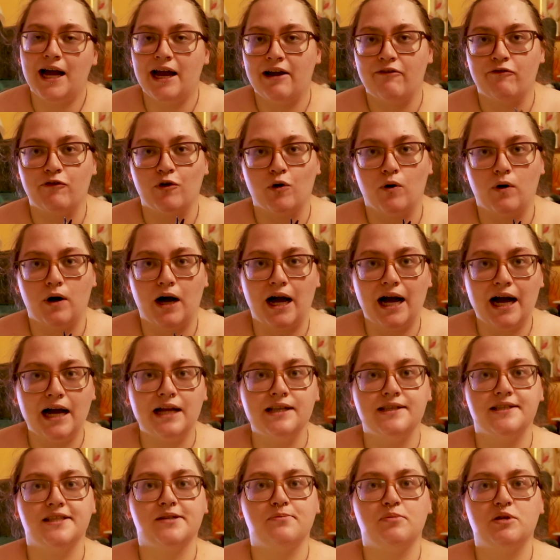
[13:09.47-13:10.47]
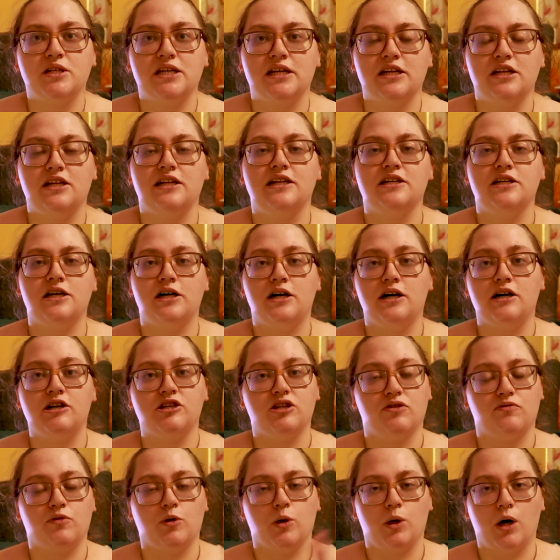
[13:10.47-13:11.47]
If your hands are particularly
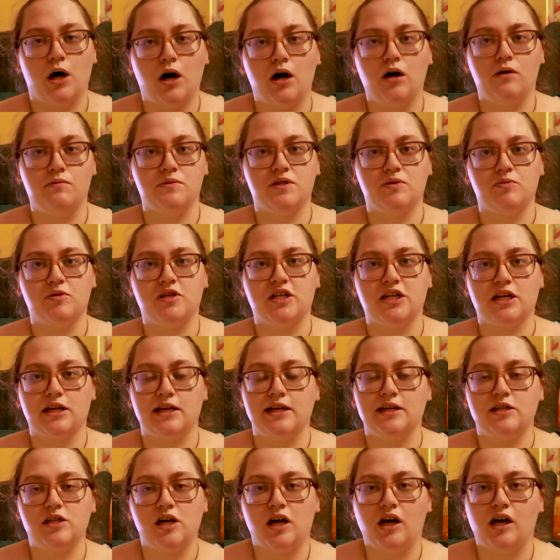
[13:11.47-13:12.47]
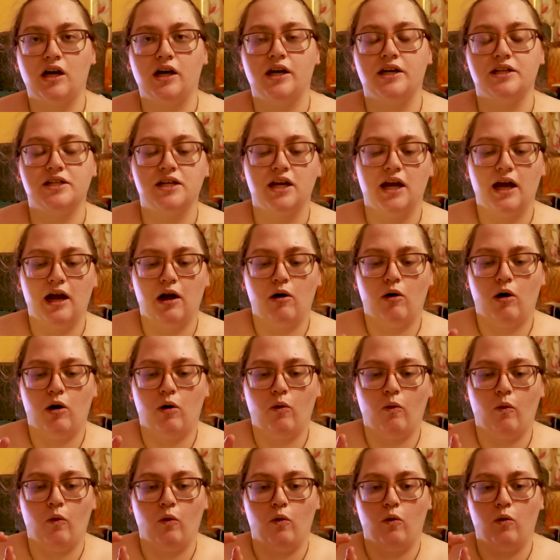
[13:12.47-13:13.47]
tired, if your arms are particularly tired,
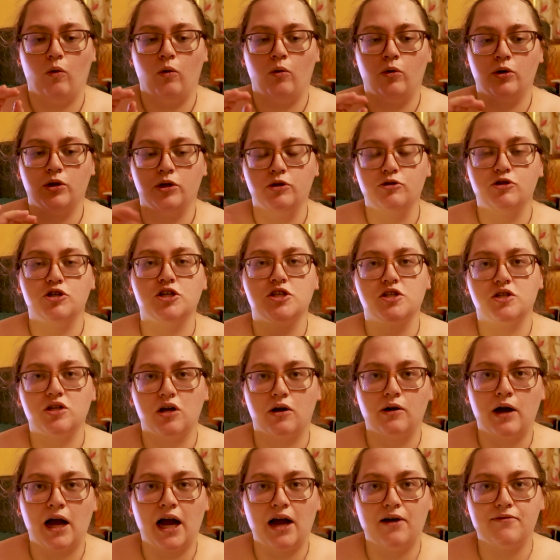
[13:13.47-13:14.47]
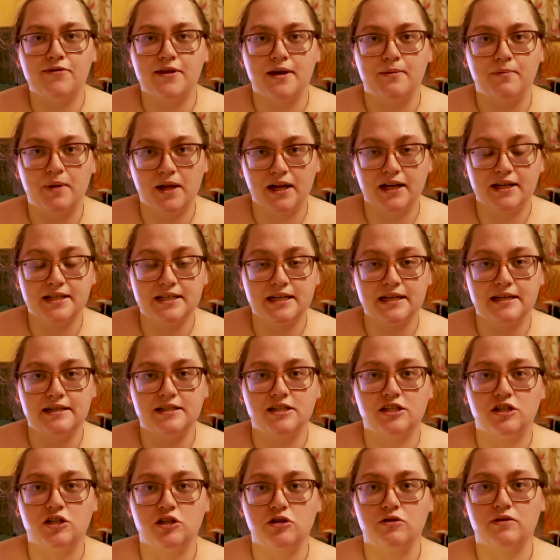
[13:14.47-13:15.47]
or you just don't have the ability
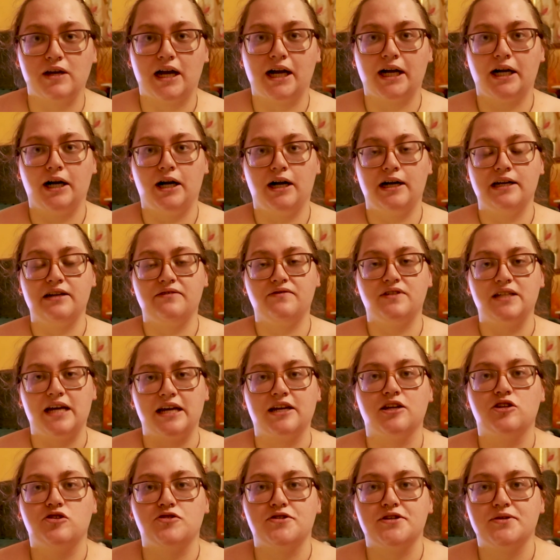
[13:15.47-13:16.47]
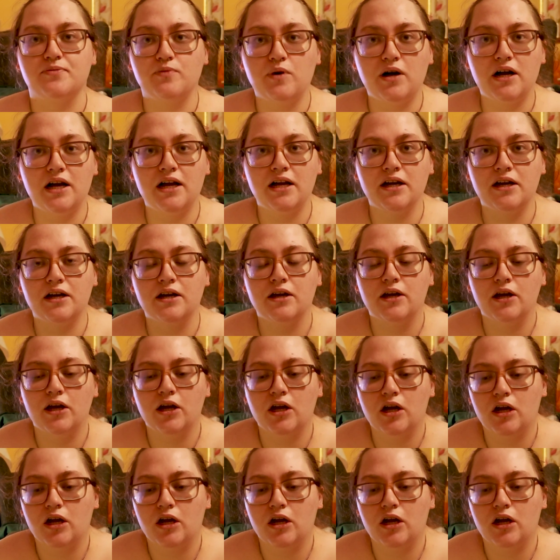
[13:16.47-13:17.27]
to do that kind of dexterous work